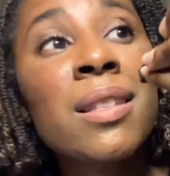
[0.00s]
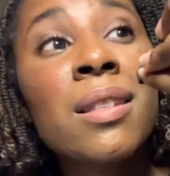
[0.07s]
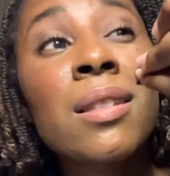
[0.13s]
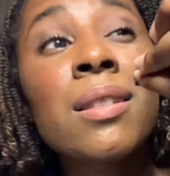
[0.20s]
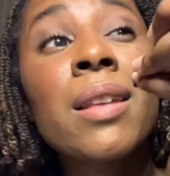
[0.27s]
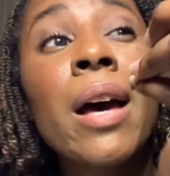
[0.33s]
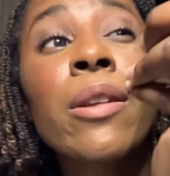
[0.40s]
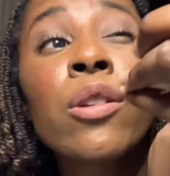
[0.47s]

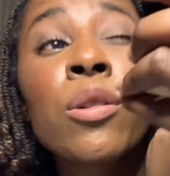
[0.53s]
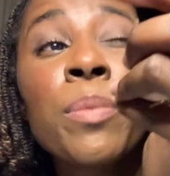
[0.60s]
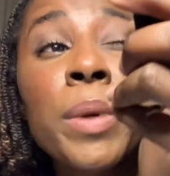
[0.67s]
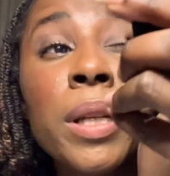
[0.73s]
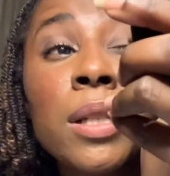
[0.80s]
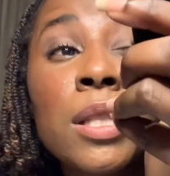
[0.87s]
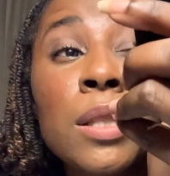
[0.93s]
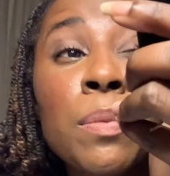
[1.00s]
subtle,
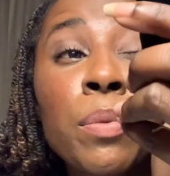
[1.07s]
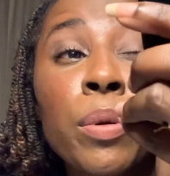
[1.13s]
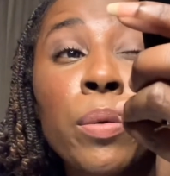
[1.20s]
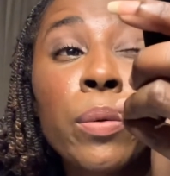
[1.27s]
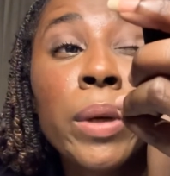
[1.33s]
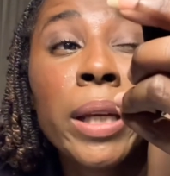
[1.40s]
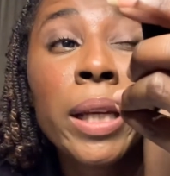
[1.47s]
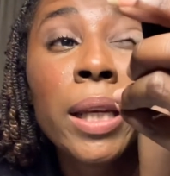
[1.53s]
but it's
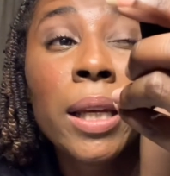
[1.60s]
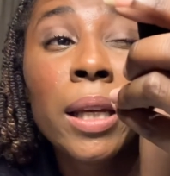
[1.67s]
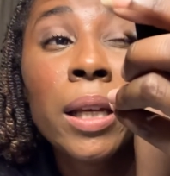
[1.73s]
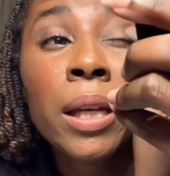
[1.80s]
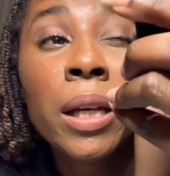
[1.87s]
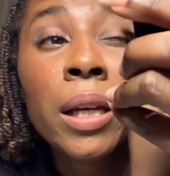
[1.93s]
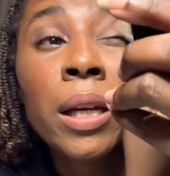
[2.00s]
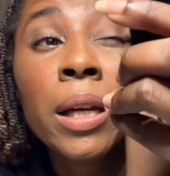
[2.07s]
pretty.
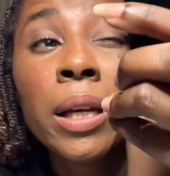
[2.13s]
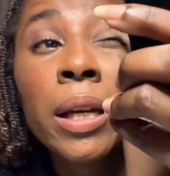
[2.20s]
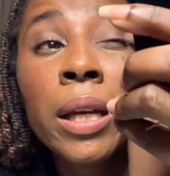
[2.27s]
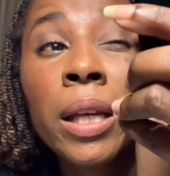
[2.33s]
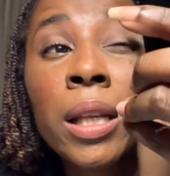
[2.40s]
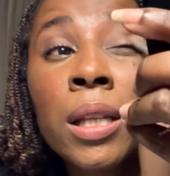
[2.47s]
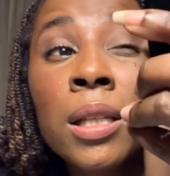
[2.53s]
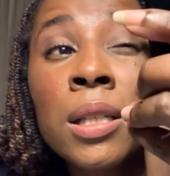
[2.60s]

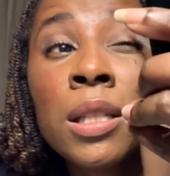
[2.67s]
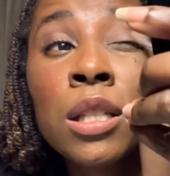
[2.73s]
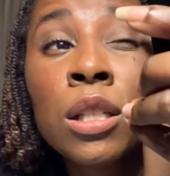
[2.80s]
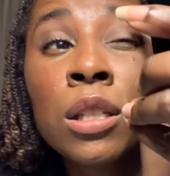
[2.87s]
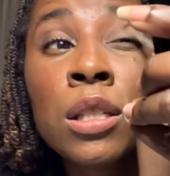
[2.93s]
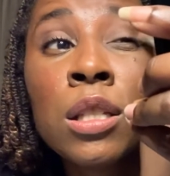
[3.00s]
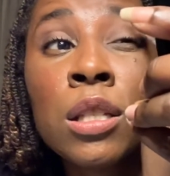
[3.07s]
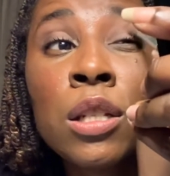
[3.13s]
It is
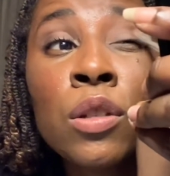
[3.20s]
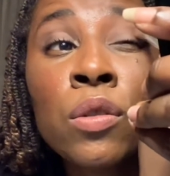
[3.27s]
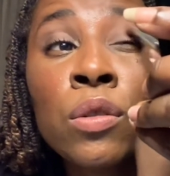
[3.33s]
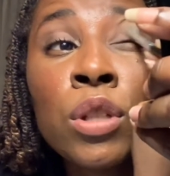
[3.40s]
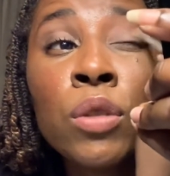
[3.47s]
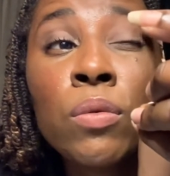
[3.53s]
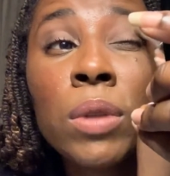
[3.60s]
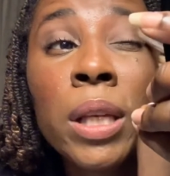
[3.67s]
still
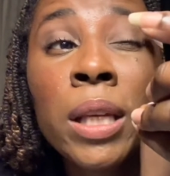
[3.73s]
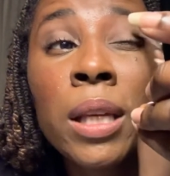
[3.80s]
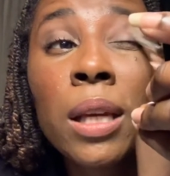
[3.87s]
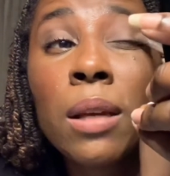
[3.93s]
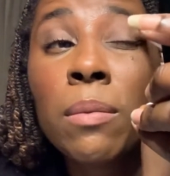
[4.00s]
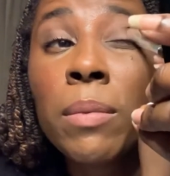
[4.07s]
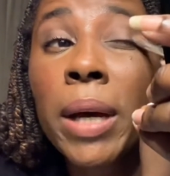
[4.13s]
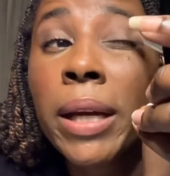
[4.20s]
unique
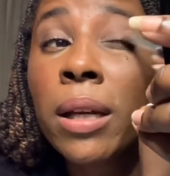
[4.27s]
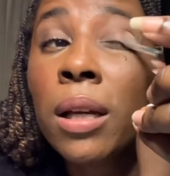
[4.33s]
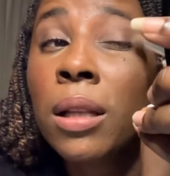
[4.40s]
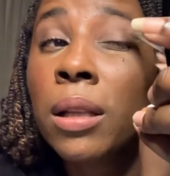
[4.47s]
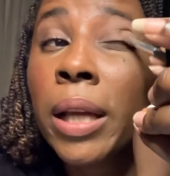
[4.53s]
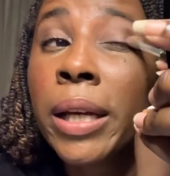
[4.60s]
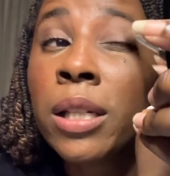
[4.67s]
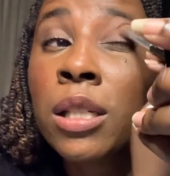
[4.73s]
in my
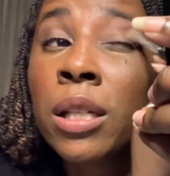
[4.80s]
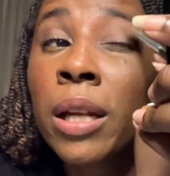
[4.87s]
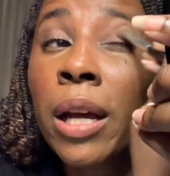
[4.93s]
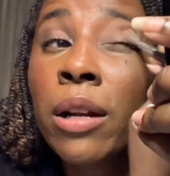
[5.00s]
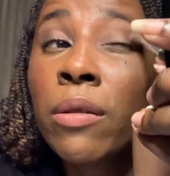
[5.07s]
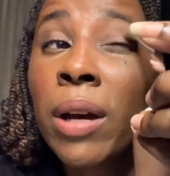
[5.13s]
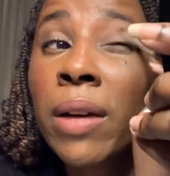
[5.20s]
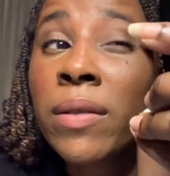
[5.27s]
collection. I
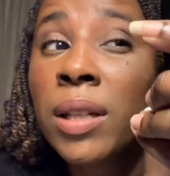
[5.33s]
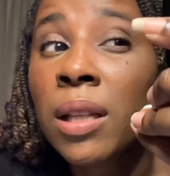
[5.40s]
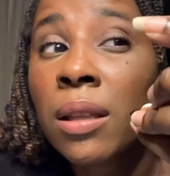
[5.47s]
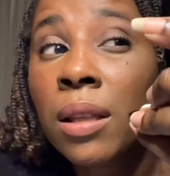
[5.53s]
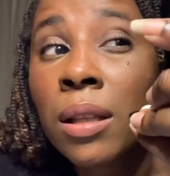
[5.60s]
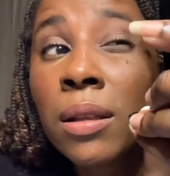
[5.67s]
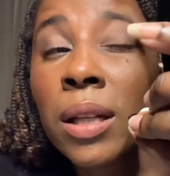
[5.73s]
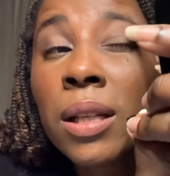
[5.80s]
don't have
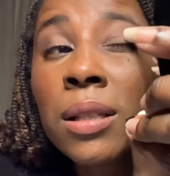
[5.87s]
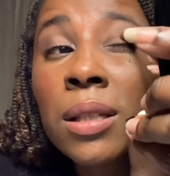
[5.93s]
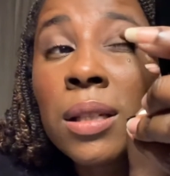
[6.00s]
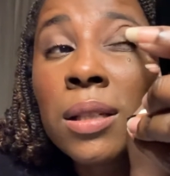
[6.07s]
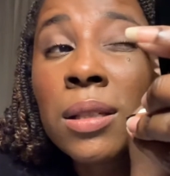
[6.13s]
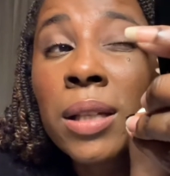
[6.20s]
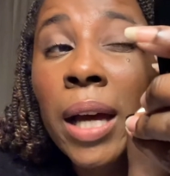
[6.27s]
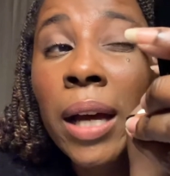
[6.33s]
anything that is
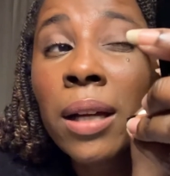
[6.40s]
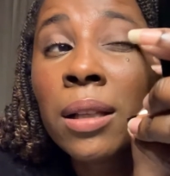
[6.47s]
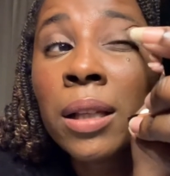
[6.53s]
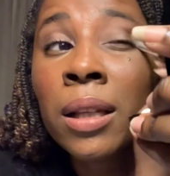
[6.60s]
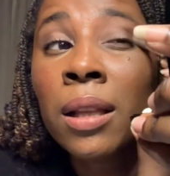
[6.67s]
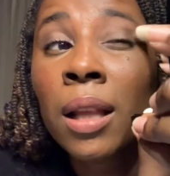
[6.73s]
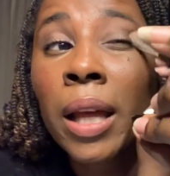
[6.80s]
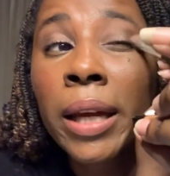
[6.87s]

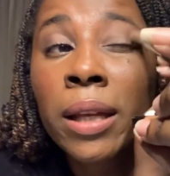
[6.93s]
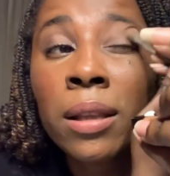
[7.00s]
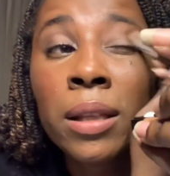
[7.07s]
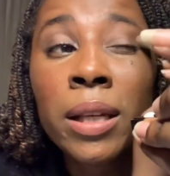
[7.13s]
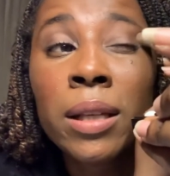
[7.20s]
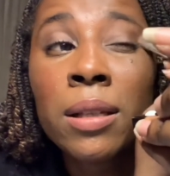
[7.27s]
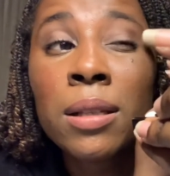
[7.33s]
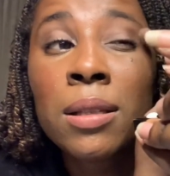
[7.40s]
exactly like
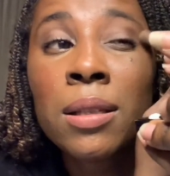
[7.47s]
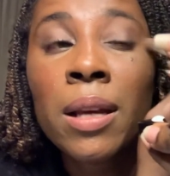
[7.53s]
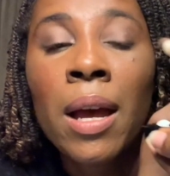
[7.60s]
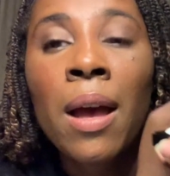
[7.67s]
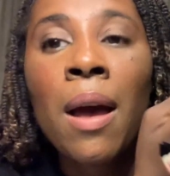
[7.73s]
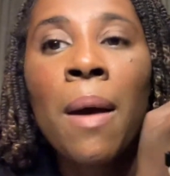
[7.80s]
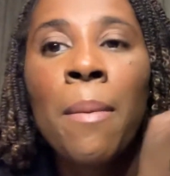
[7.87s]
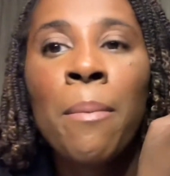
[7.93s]
this,
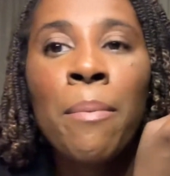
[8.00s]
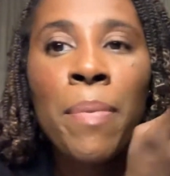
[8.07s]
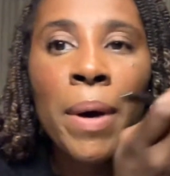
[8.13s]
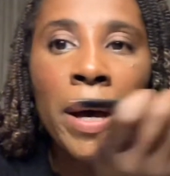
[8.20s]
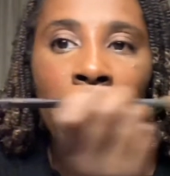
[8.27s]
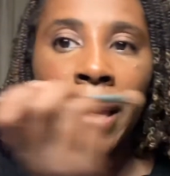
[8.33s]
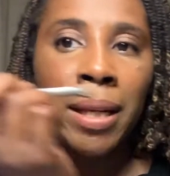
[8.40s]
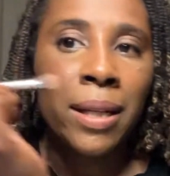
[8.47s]

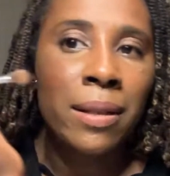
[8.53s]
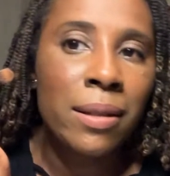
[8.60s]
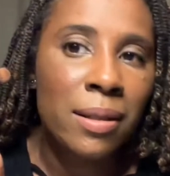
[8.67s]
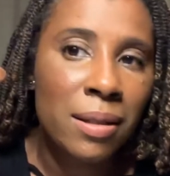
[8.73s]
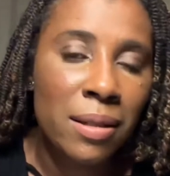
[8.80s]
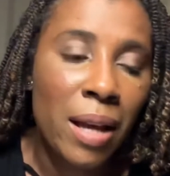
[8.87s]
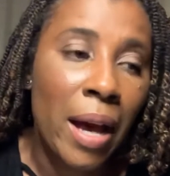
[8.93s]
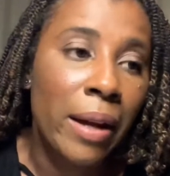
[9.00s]
but it
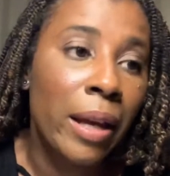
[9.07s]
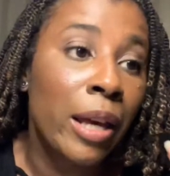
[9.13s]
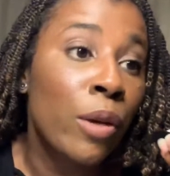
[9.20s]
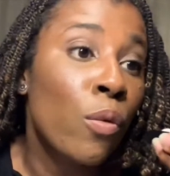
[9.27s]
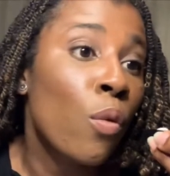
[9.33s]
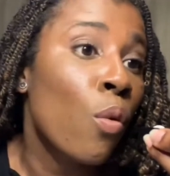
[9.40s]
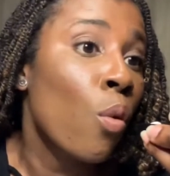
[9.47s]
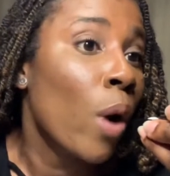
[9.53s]
is not a
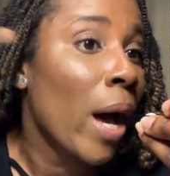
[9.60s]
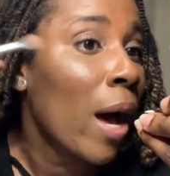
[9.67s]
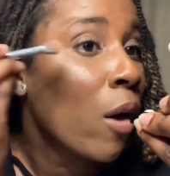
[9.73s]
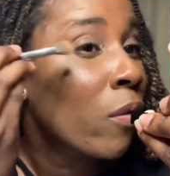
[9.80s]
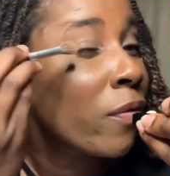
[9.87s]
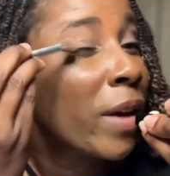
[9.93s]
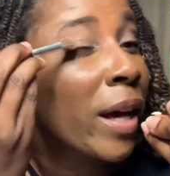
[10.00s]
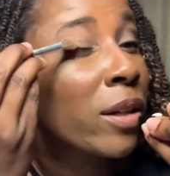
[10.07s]

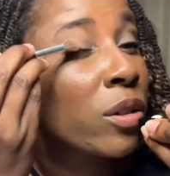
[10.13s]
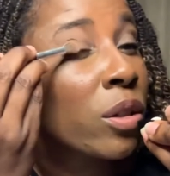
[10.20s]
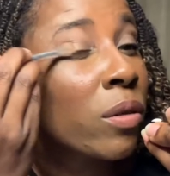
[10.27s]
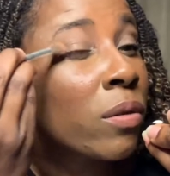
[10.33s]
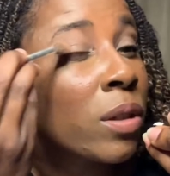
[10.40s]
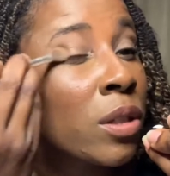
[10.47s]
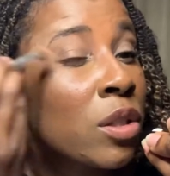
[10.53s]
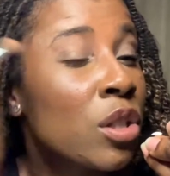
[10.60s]
wow
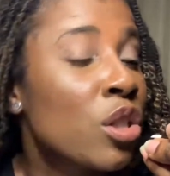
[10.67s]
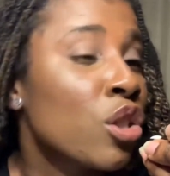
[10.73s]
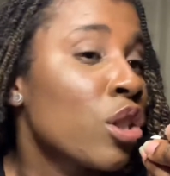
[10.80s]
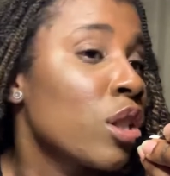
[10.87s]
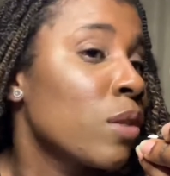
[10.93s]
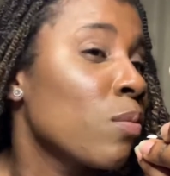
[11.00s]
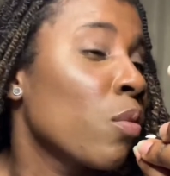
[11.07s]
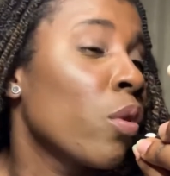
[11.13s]
factor. This is
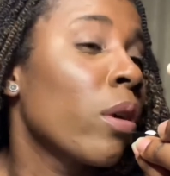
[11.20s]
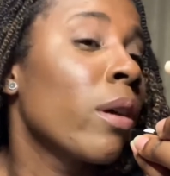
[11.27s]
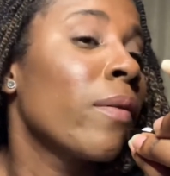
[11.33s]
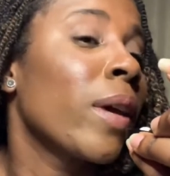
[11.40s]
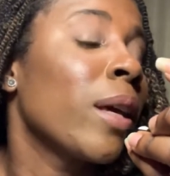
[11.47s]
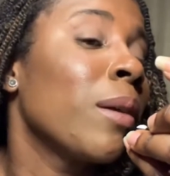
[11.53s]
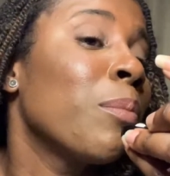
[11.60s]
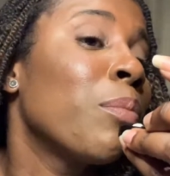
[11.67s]
just more
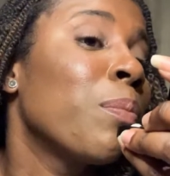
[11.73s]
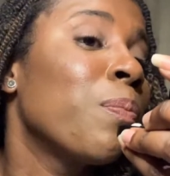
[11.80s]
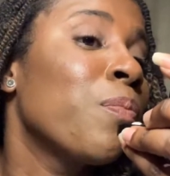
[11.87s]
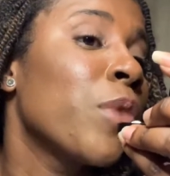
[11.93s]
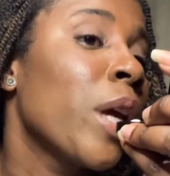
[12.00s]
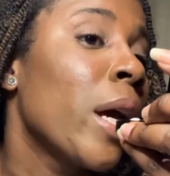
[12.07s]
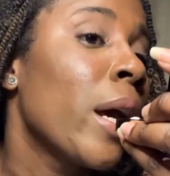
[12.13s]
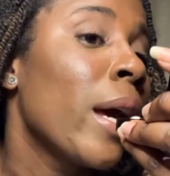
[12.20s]
of a
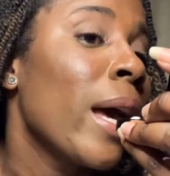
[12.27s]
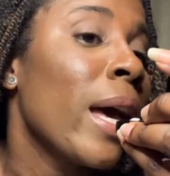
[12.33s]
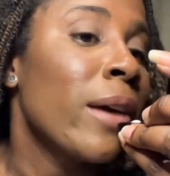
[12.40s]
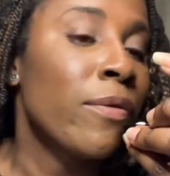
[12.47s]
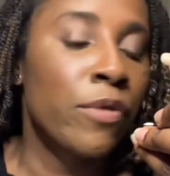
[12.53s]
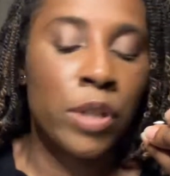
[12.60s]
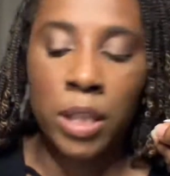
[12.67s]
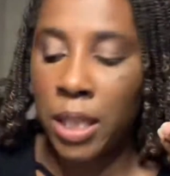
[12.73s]

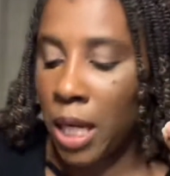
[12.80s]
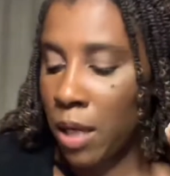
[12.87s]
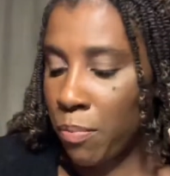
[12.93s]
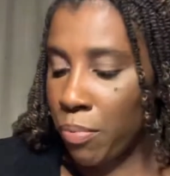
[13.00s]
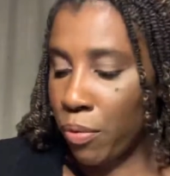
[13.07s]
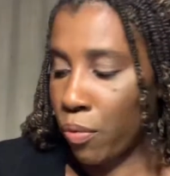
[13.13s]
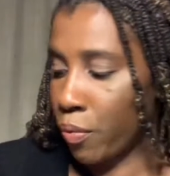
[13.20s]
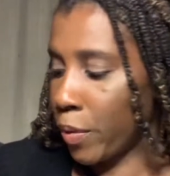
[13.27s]

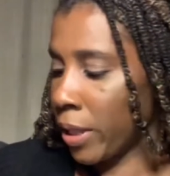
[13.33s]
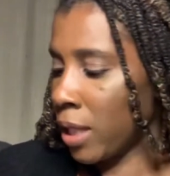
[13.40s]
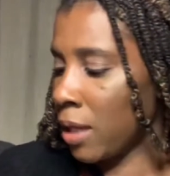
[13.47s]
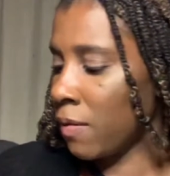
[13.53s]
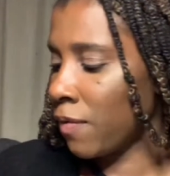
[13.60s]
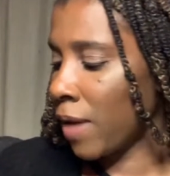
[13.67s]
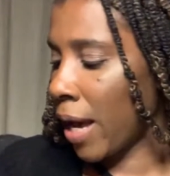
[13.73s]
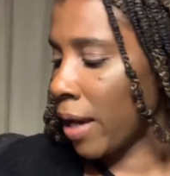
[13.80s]
everyday
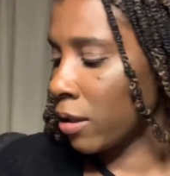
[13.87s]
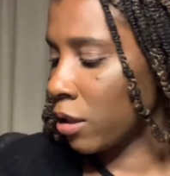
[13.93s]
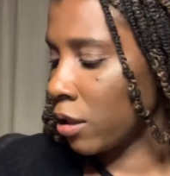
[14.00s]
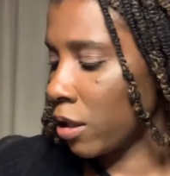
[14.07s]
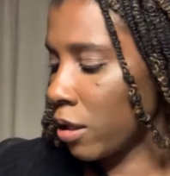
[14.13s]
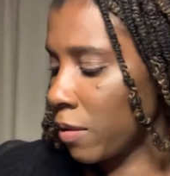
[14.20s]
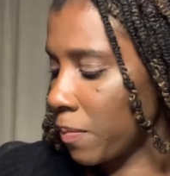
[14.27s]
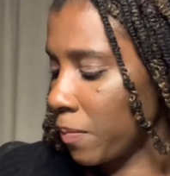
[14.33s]
pretty
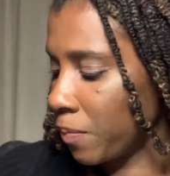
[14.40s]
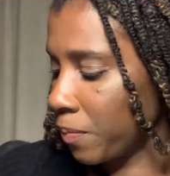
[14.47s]
factor.